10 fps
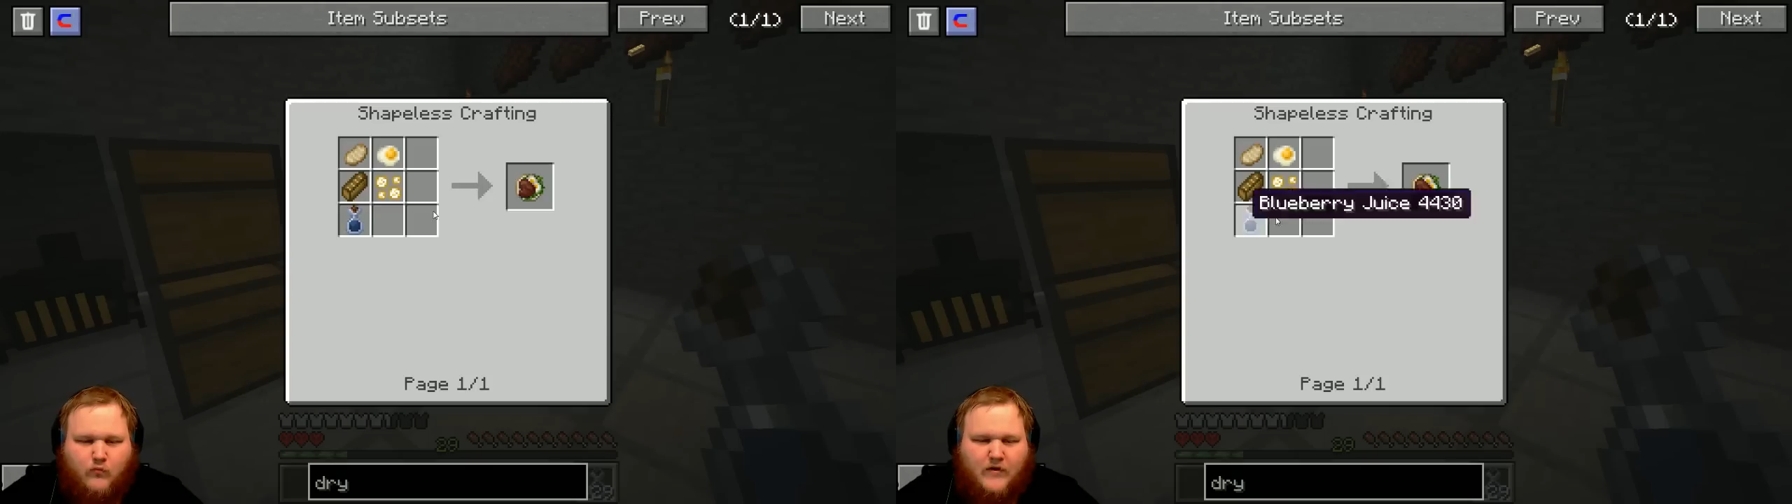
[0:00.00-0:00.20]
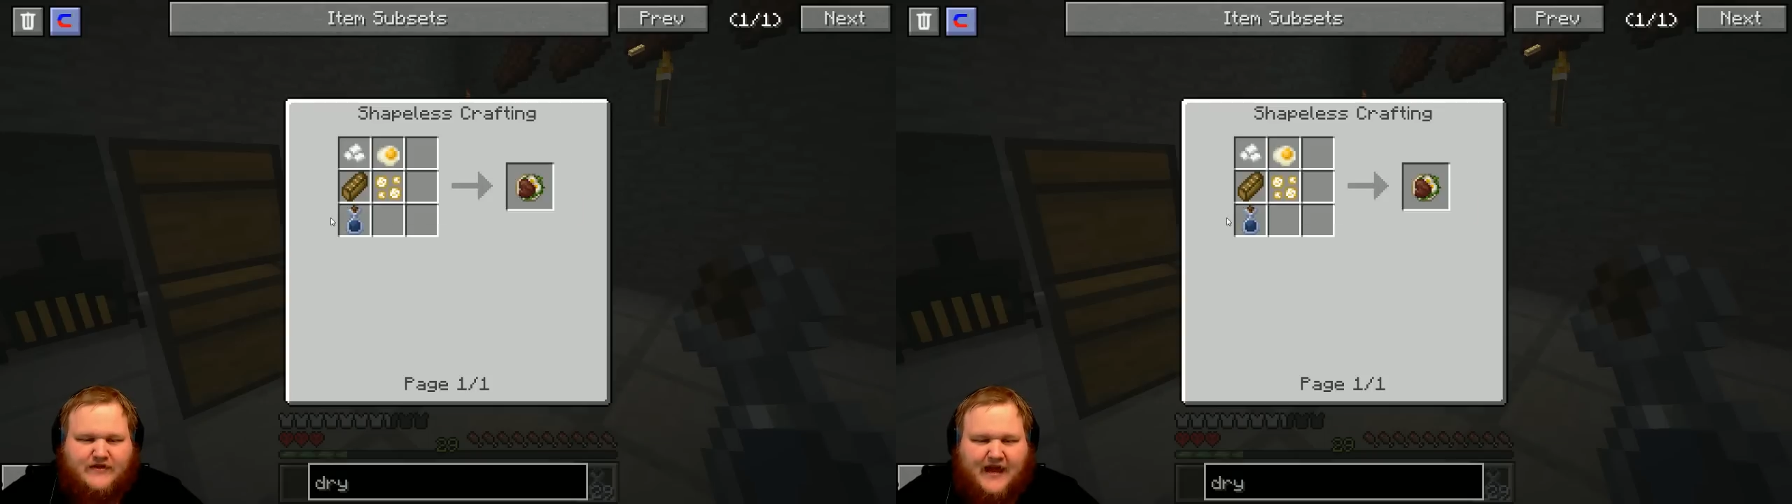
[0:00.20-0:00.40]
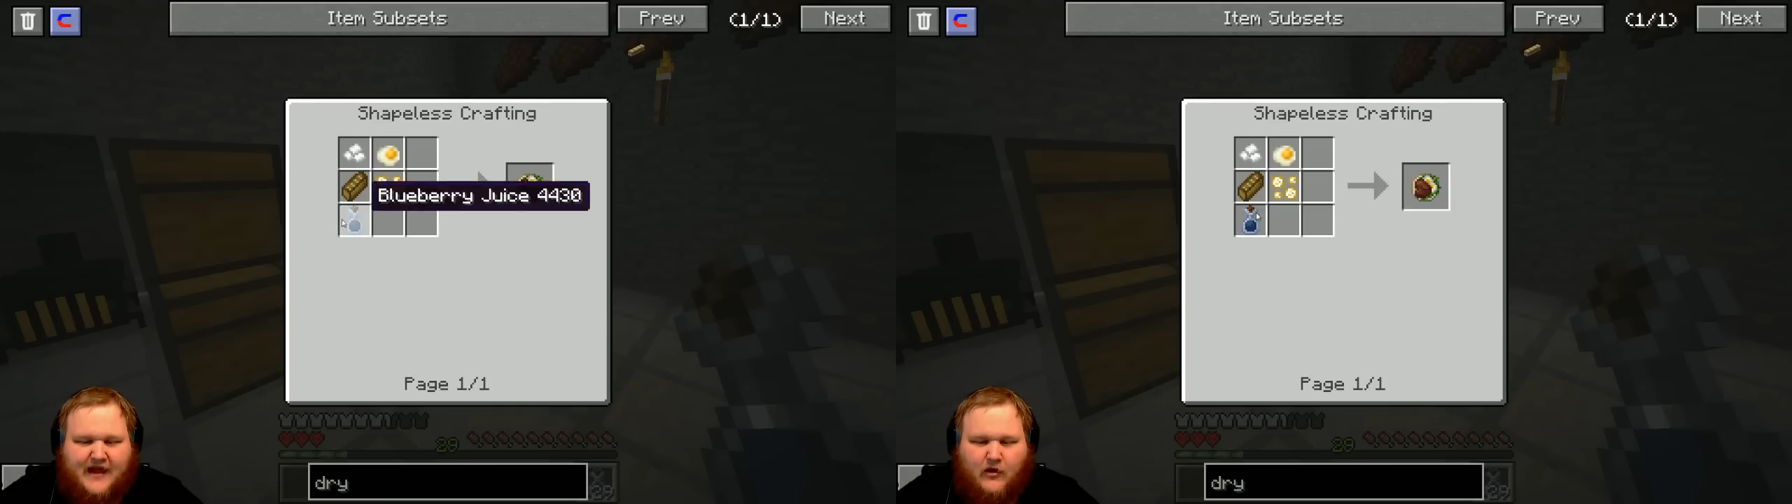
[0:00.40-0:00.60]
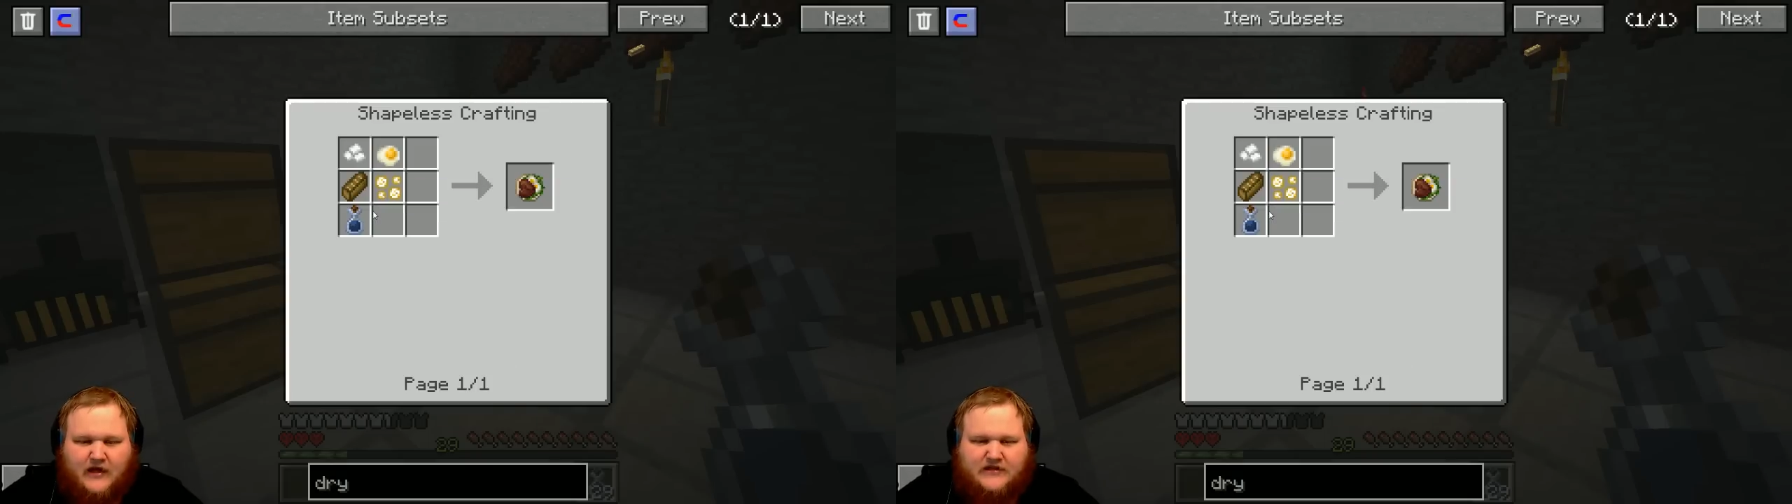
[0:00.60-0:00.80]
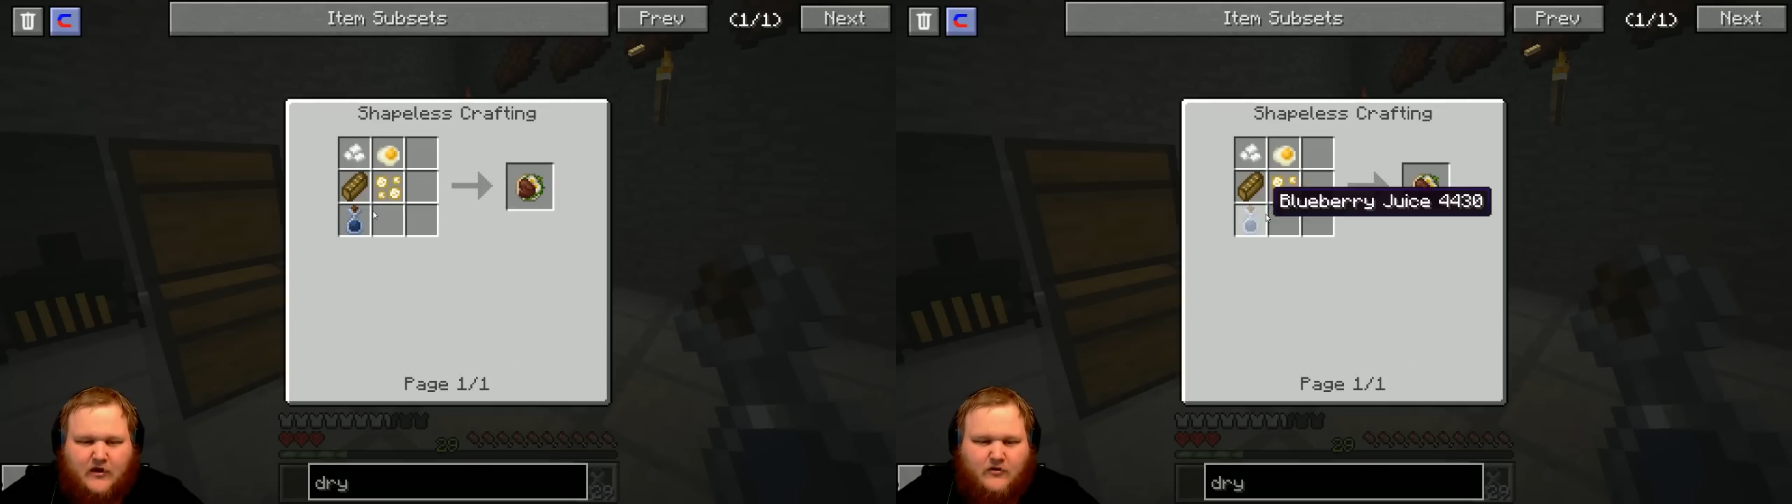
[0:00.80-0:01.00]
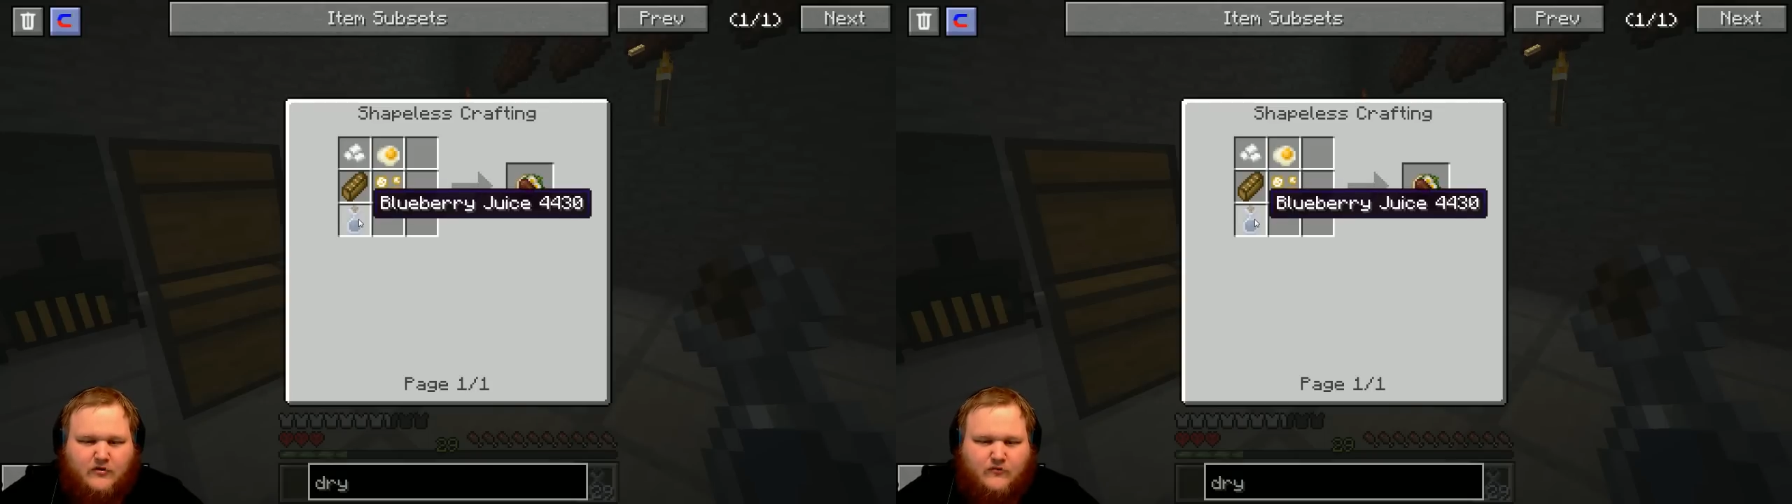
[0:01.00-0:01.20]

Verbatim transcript: what the hell? I thought...